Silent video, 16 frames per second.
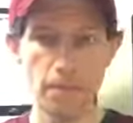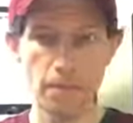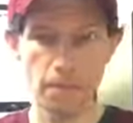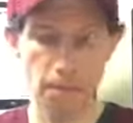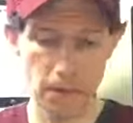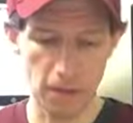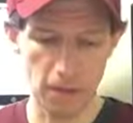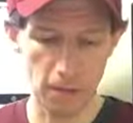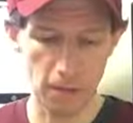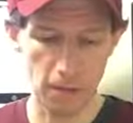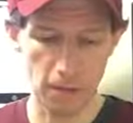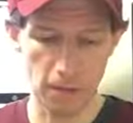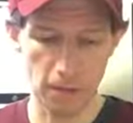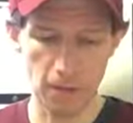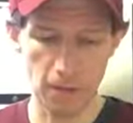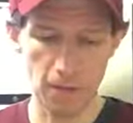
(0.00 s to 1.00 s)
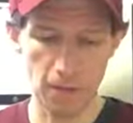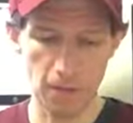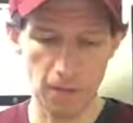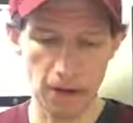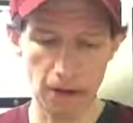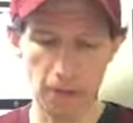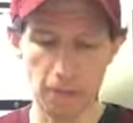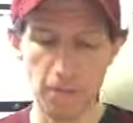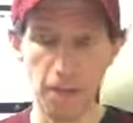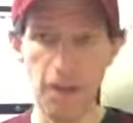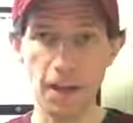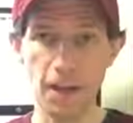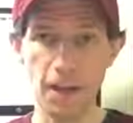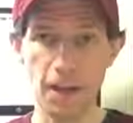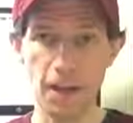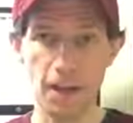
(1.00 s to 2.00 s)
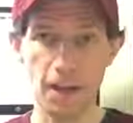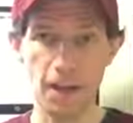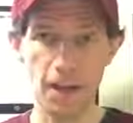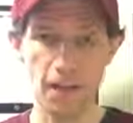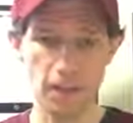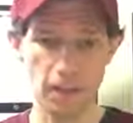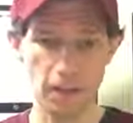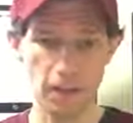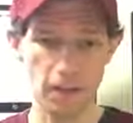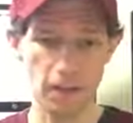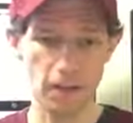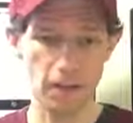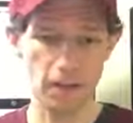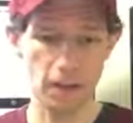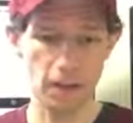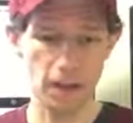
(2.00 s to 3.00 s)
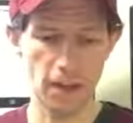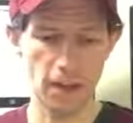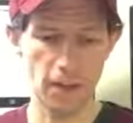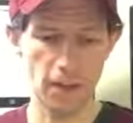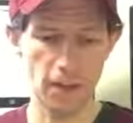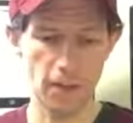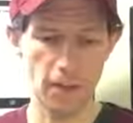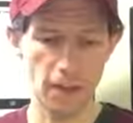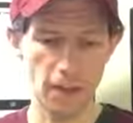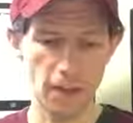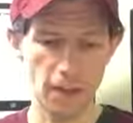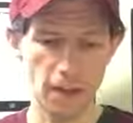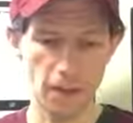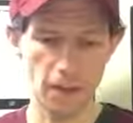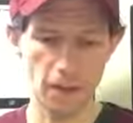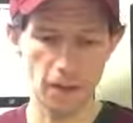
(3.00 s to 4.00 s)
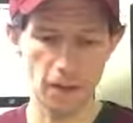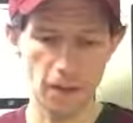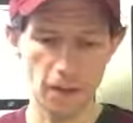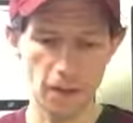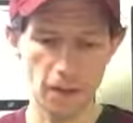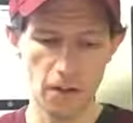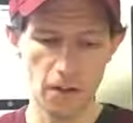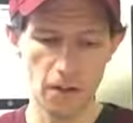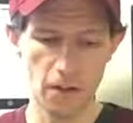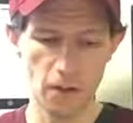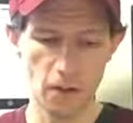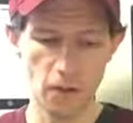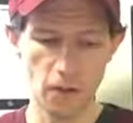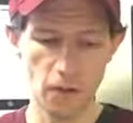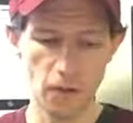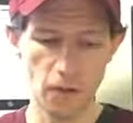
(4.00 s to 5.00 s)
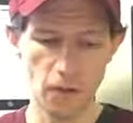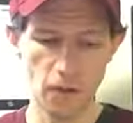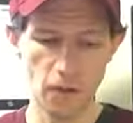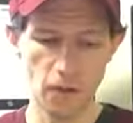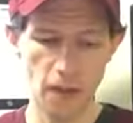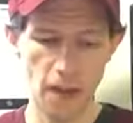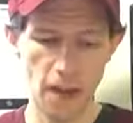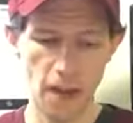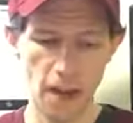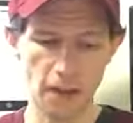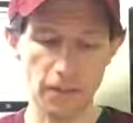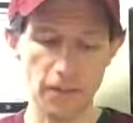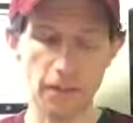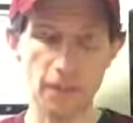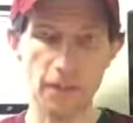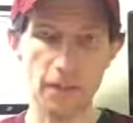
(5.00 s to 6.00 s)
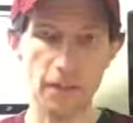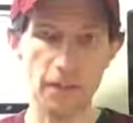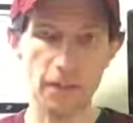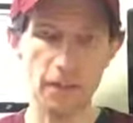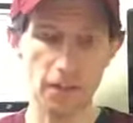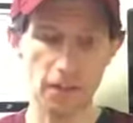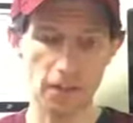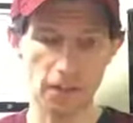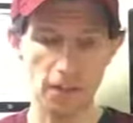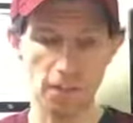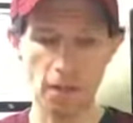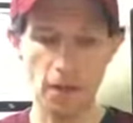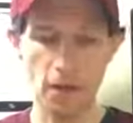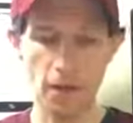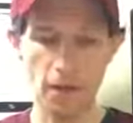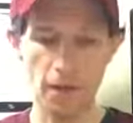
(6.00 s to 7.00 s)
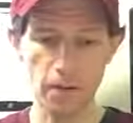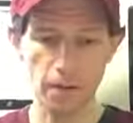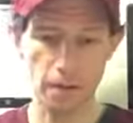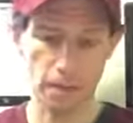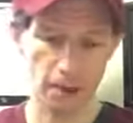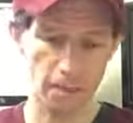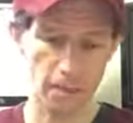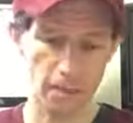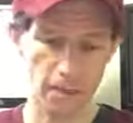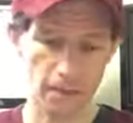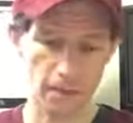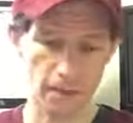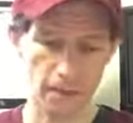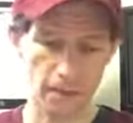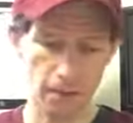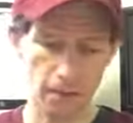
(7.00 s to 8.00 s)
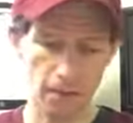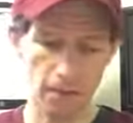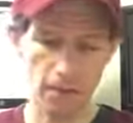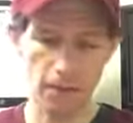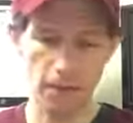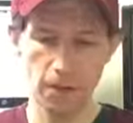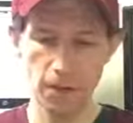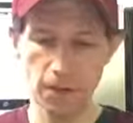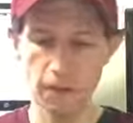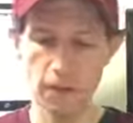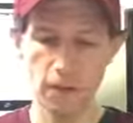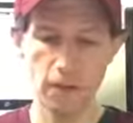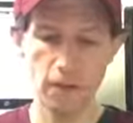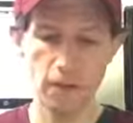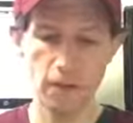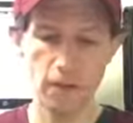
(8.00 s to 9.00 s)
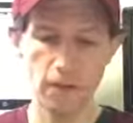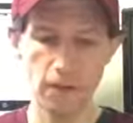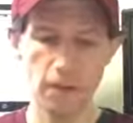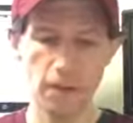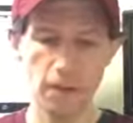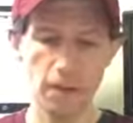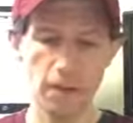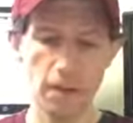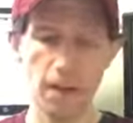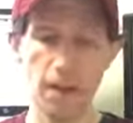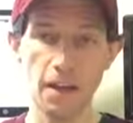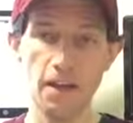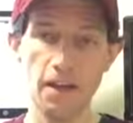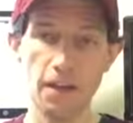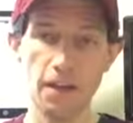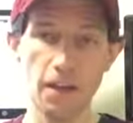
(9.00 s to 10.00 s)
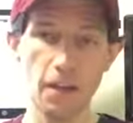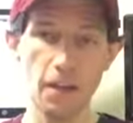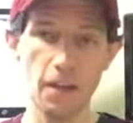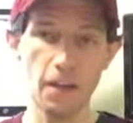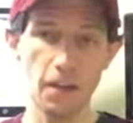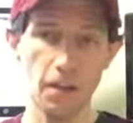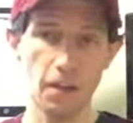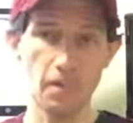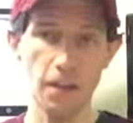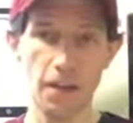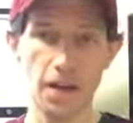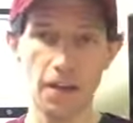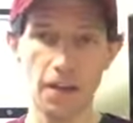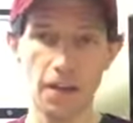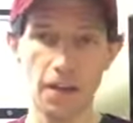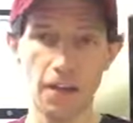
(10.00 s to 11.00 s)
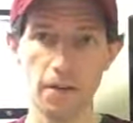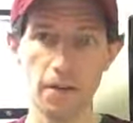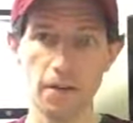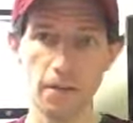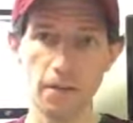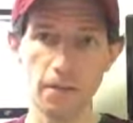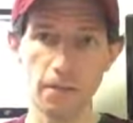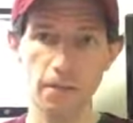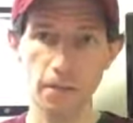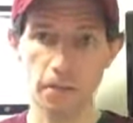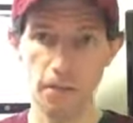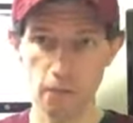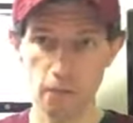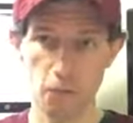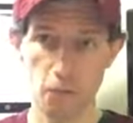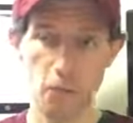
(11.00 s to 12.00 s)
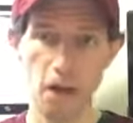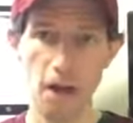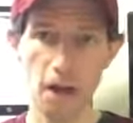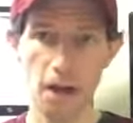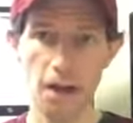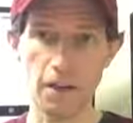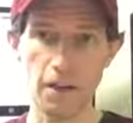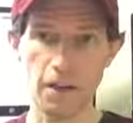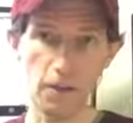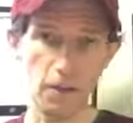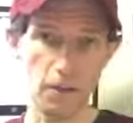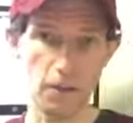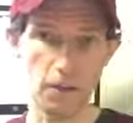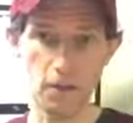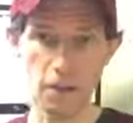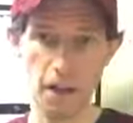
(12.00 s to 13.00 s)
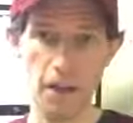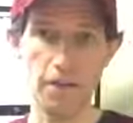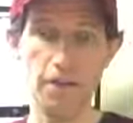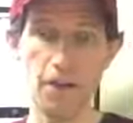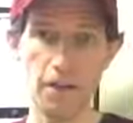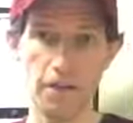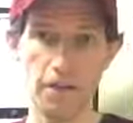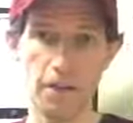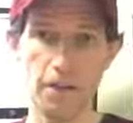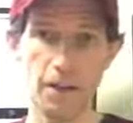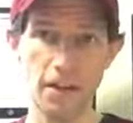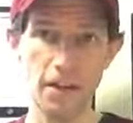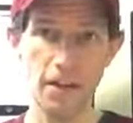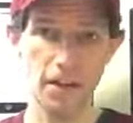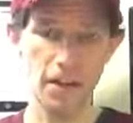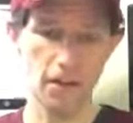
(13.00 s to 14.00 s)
The reason why I'm saying that is that if we go to the next part of the paper, they start to compare Wuhan to HIV, the